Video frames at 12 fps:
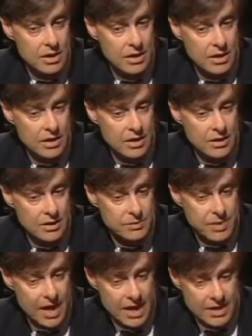uh,
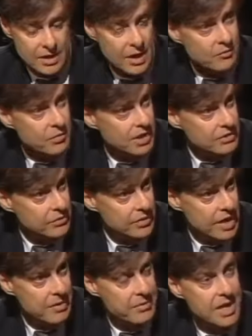behind a lot of political
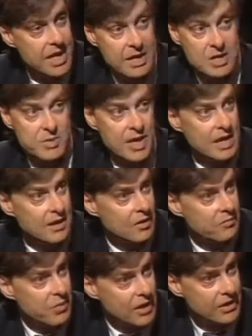campaigns, behind a lot
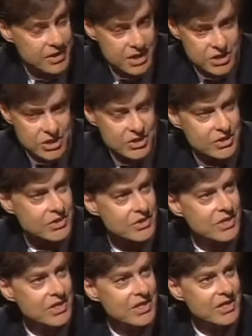of politicians.